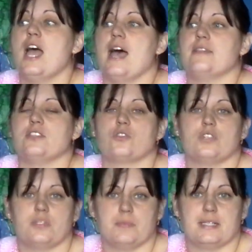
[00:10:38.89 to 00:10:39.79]
and there's a
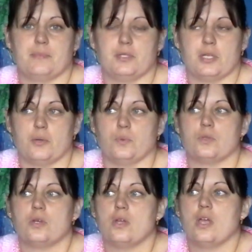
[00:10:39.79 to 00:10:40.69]
Christmas
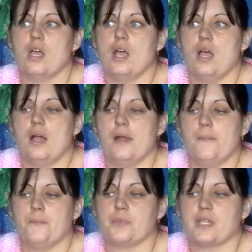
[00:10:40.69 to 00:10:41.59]
episode,
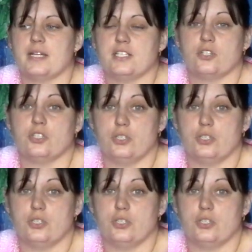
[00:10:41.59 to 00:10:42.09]
and it's on